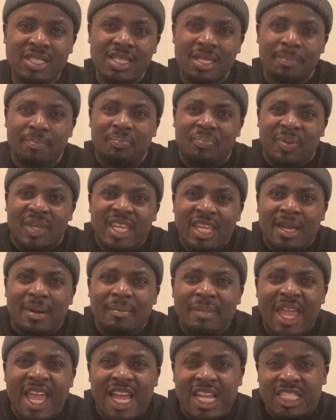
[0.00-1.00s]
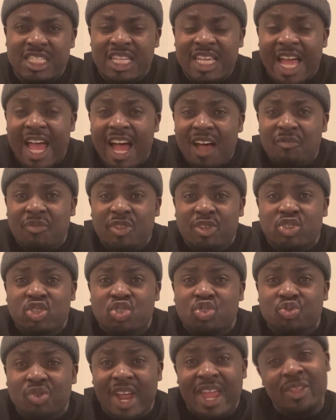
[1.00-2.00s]
to be a man, to have the
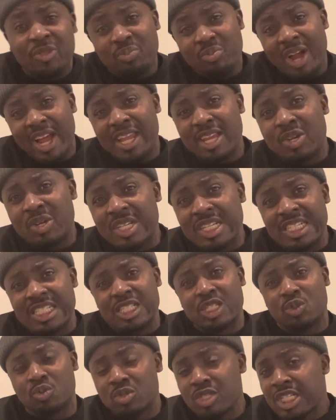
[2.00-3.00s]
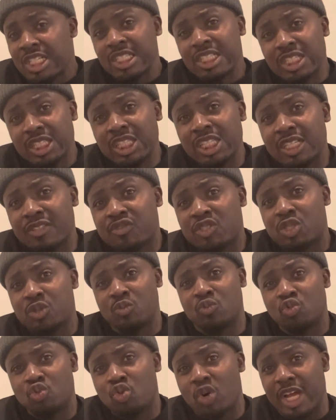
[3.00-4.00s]
strength, right? You're gonna go lift
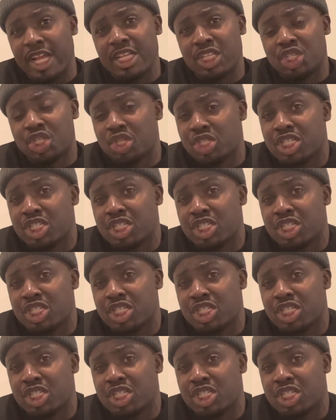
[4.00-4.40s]
some weights. You're